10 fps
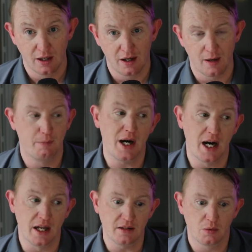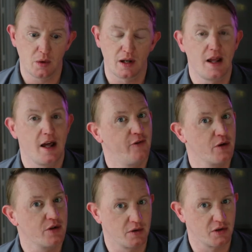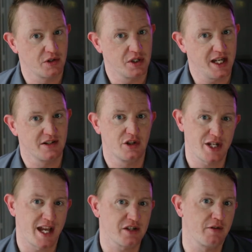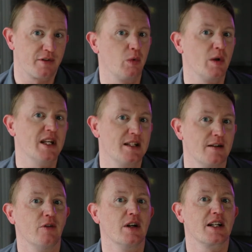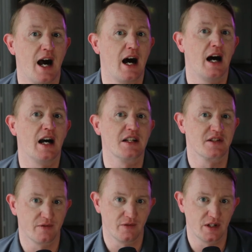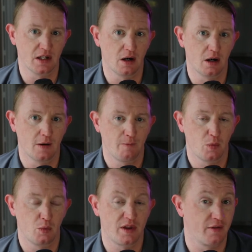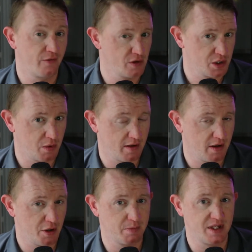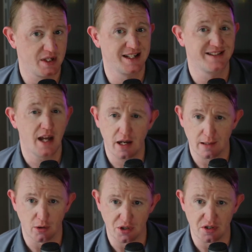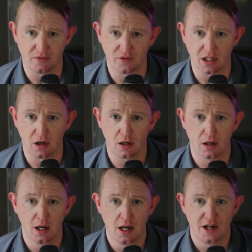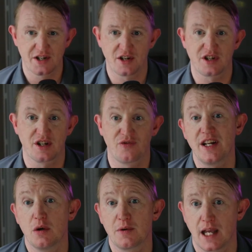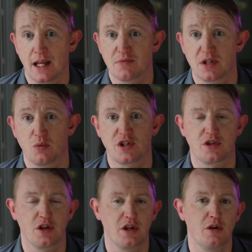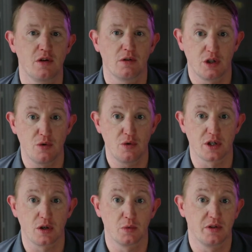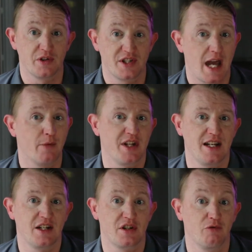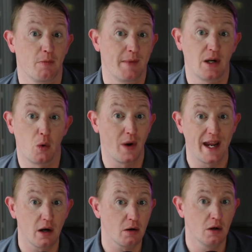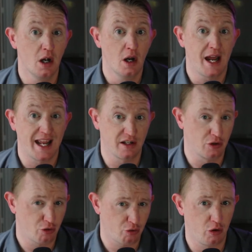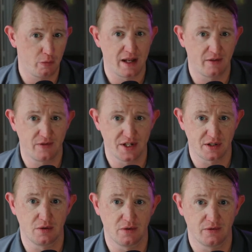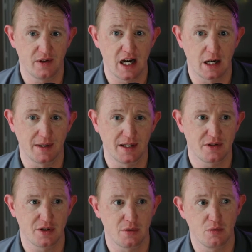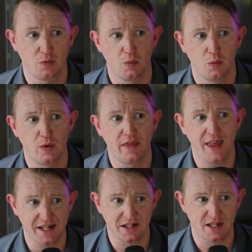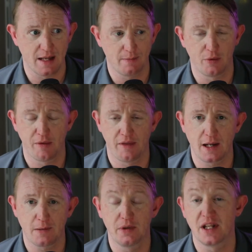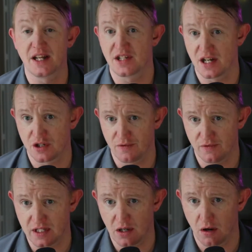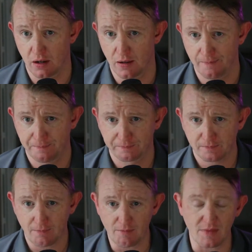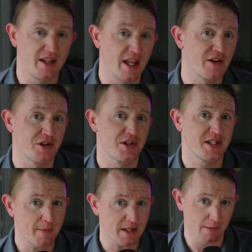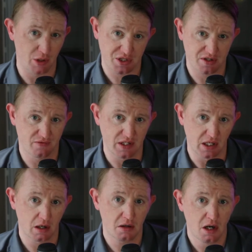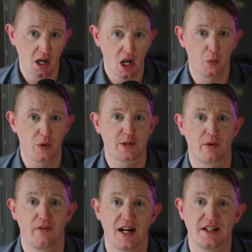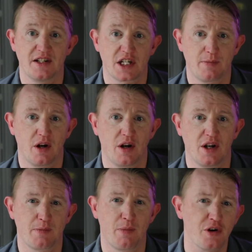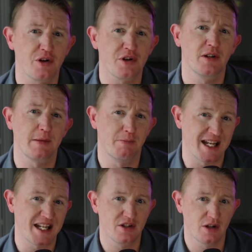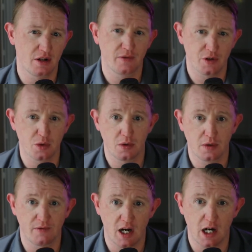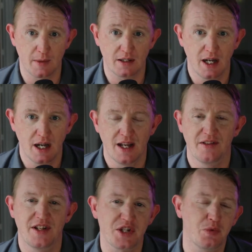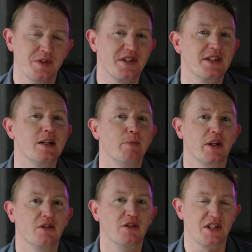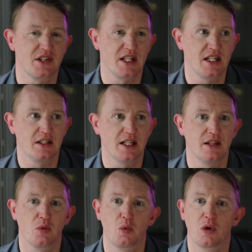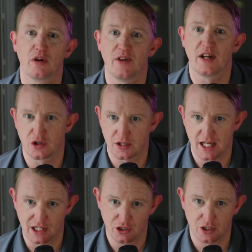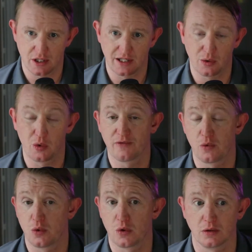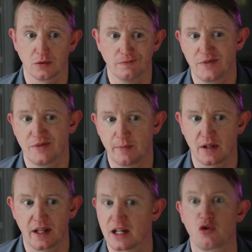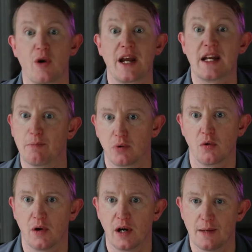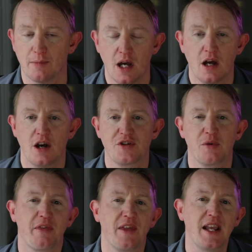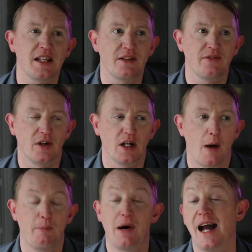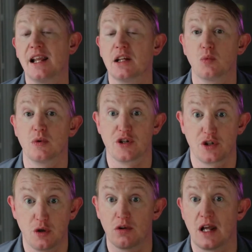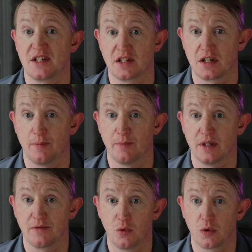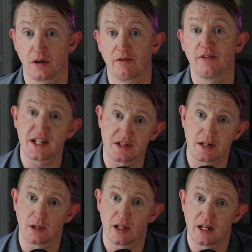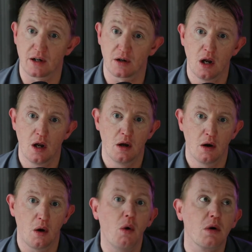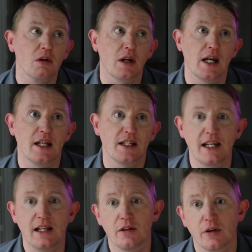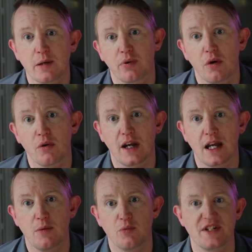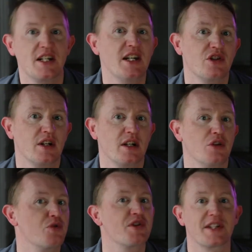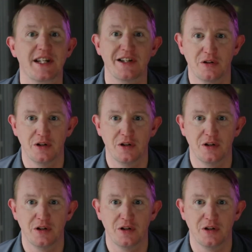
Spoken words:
But what a lot of folks don't understand is there's actually three different kinds of VR, with the first one of those being non-immersive VR, such as video games in which the user will simultaneously remain aware and controlled by the physical environment. So with that example, think PlayStation VR. Then there's semi-immersive VR, which provides an experience partially based on the virtual environment. This one's typically seen in the world of education or for something like a training program. So think if a pilot was utilizing something for a flight simulator, or an e-learning program was teaching a new skill.